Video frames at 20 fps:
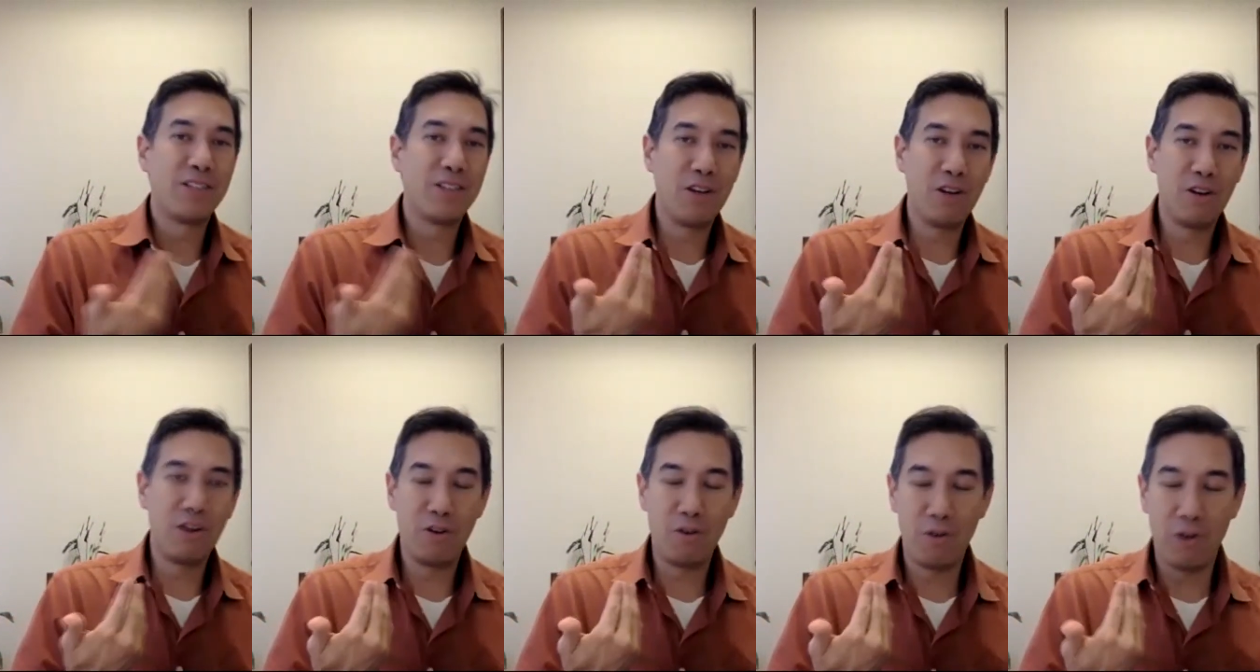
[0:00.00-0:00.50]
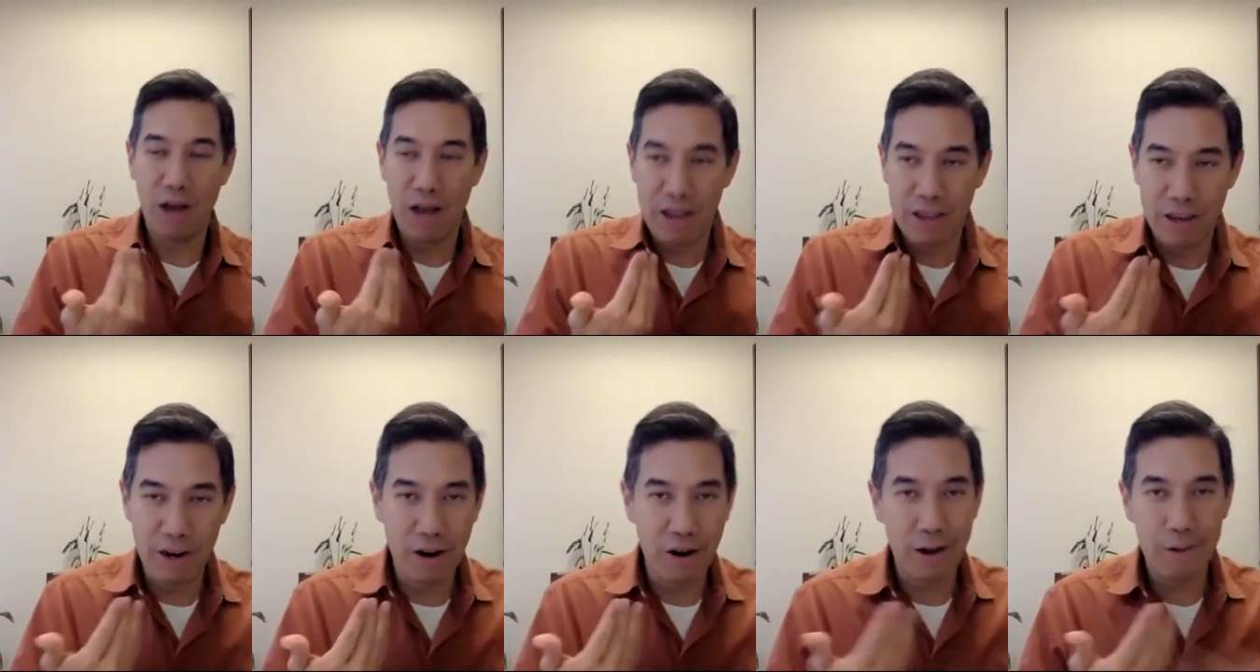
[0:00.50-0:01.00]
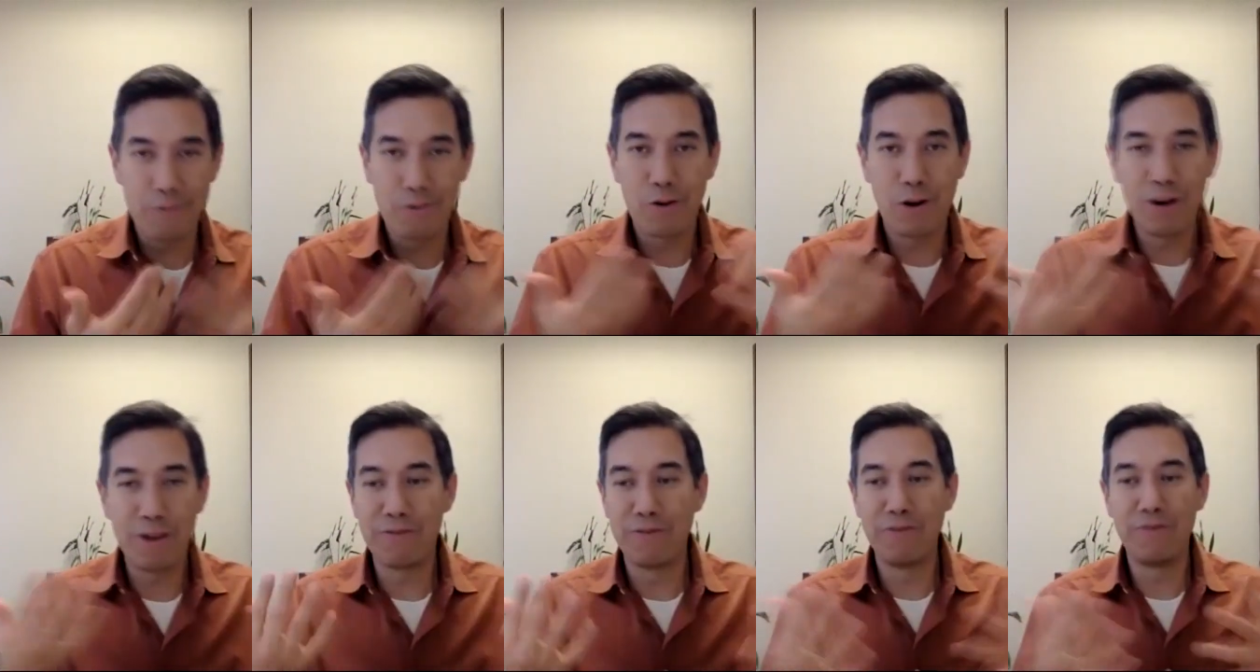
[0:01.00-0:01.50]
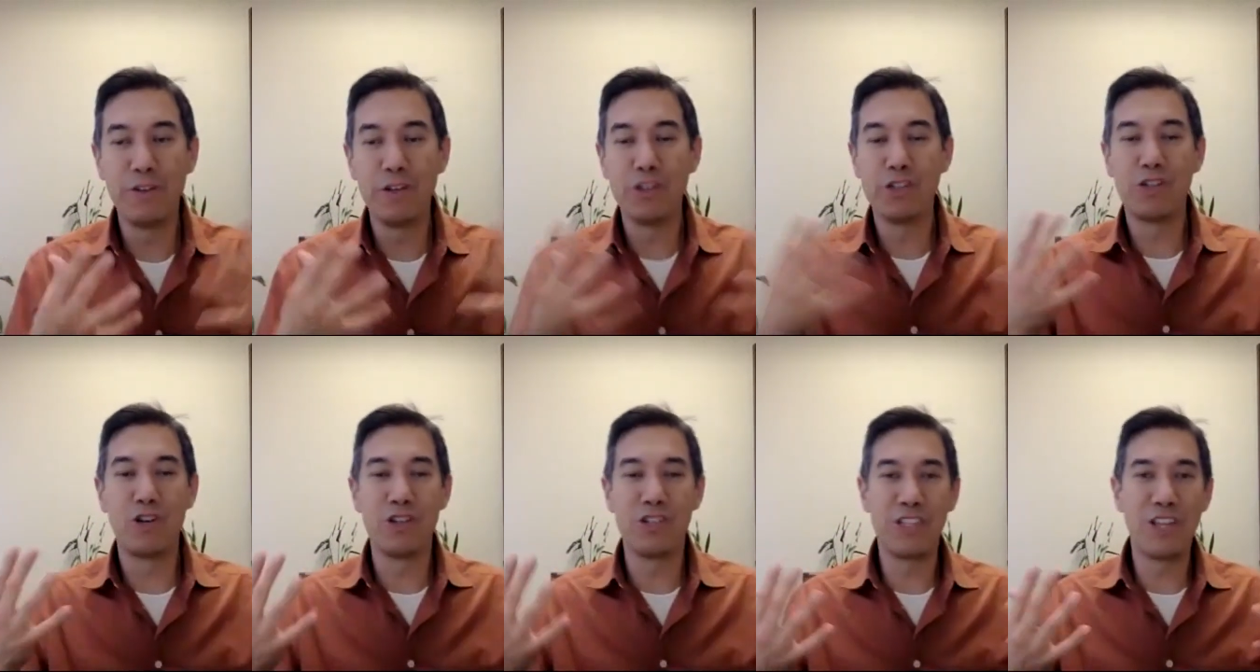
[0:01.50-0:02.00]
So, I've tried to fulfill
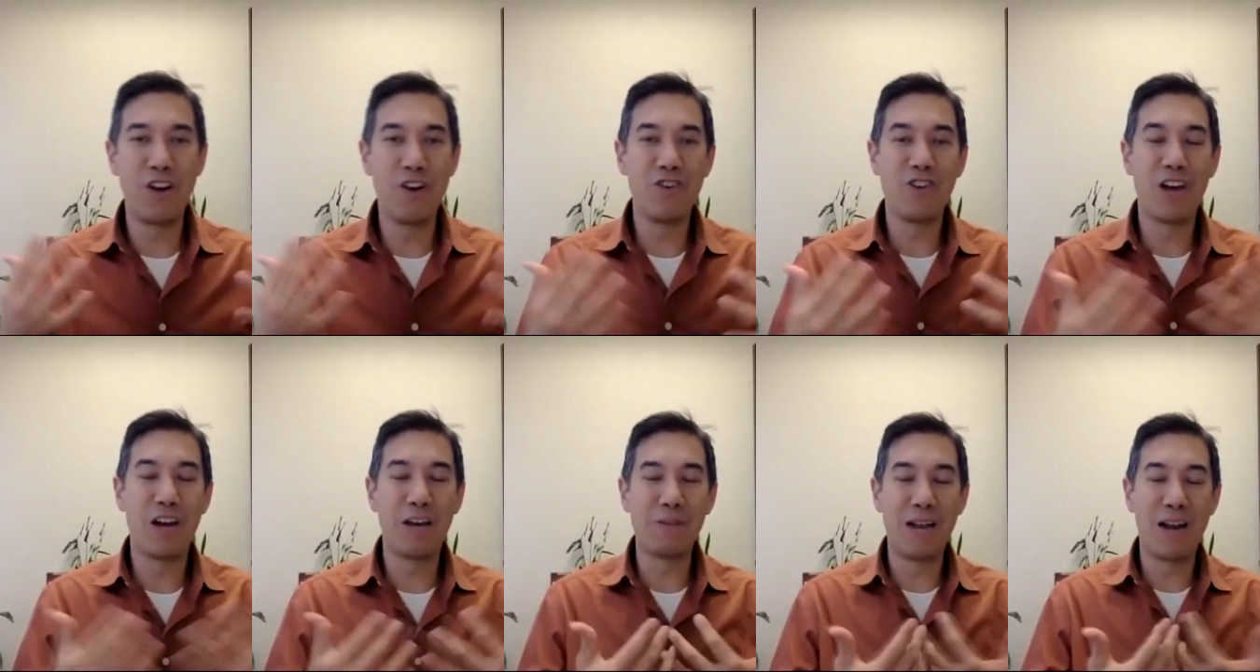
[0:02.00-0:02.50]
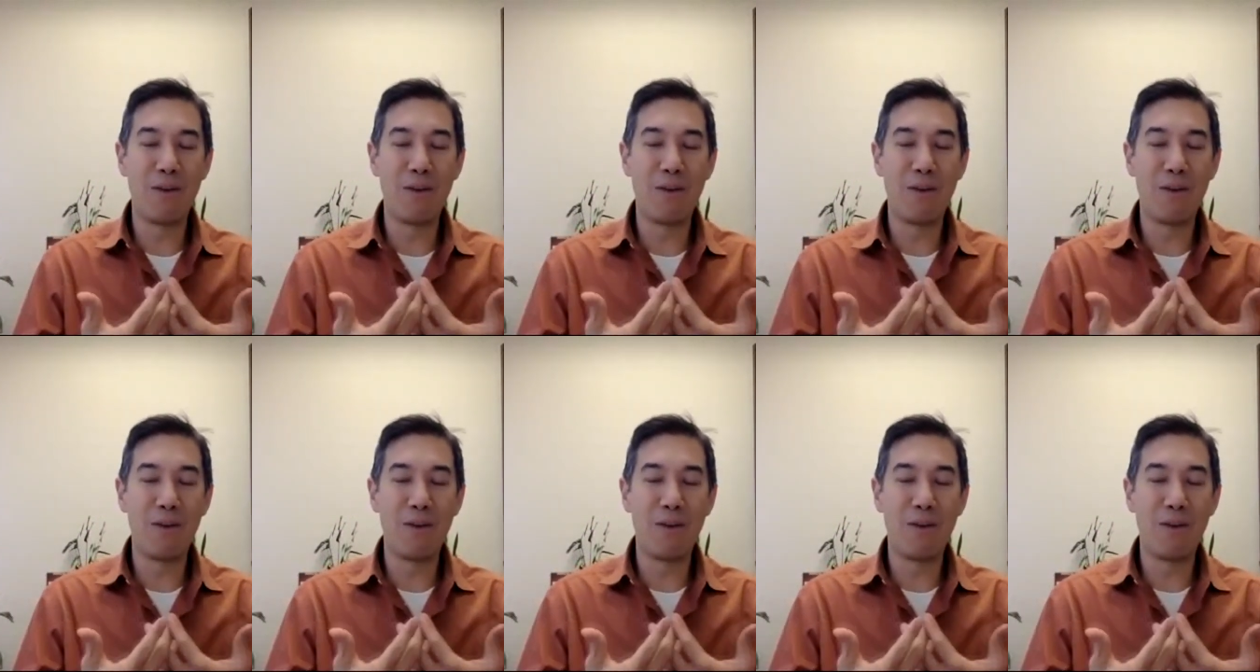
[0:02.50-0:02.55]
certain stereotypes,